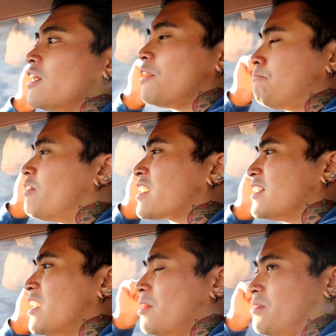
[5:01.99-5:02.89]
It
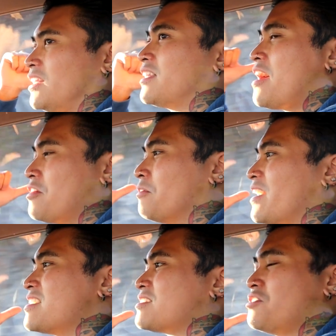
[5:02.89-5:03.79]
fucked it up in the downhill
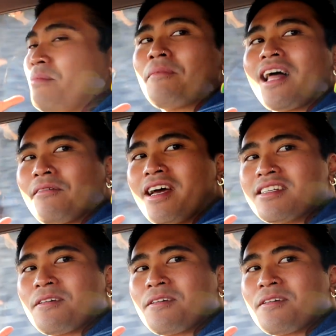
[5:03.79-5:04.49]
race. Do you remember that race?